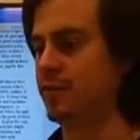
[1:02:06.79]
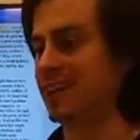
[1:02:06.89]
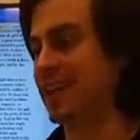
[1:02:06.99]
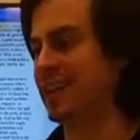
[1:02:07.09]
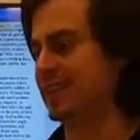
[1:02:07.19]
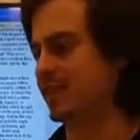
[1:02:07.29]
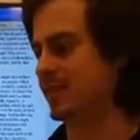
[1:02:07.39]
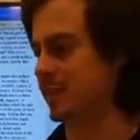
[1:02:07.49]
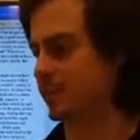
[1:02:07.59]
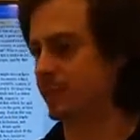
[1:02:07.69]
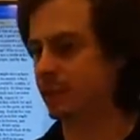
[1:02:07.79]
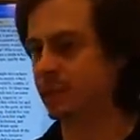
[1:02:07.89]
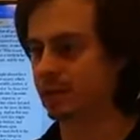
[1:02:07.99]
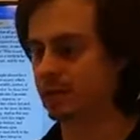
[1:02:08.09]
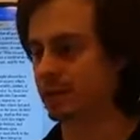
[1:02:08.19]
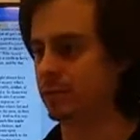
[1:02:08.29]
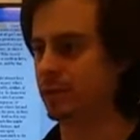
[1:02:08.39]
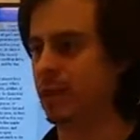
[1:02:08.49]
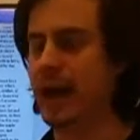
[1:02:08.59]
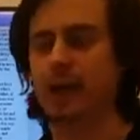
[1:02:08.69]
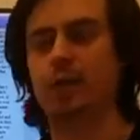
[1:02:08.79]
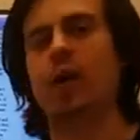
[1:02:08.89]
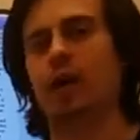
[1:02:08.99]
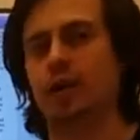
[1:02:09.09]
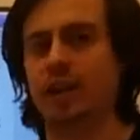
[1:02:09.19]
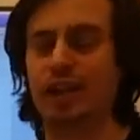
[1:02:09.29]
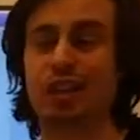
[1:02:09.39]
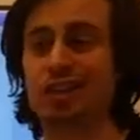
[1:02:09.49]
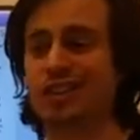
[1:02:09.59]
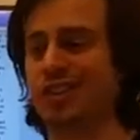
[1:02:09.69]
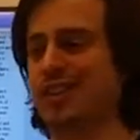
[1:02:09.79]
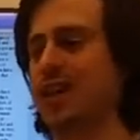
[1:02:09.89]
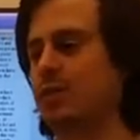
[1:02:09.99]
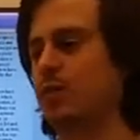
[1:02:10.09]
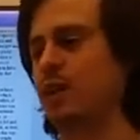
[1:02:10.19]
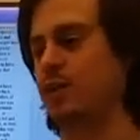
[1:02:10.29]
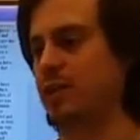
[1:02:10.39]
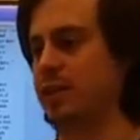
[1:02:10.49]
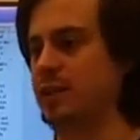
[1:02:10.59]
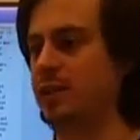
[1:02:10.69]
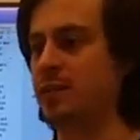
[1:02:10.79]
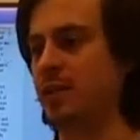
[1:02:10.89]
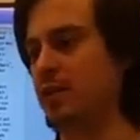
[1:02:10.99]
things, like really high quality goods, high quality